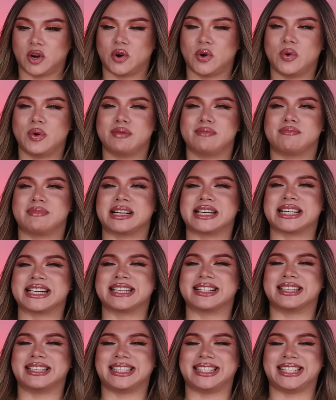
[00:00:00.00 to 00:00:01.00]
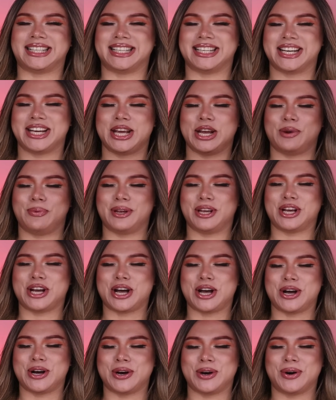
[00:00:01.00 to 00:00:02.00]
Oh my god, here we
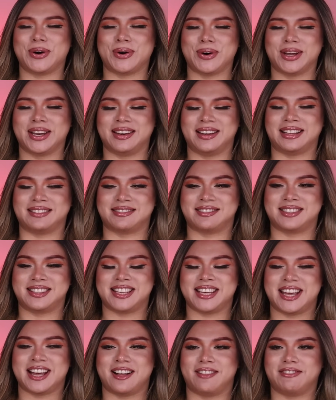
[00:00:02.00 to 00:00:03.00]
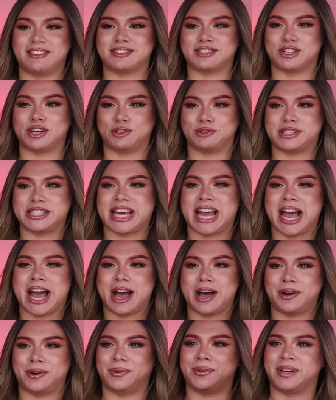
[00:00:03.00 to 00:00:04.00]
go. Let's see how this goes
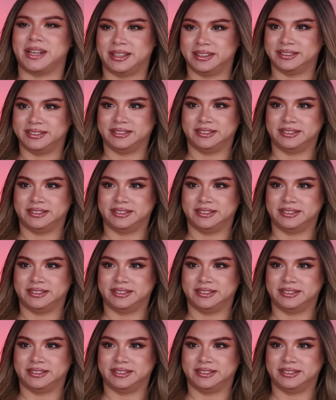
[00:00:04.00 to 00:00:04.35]
down.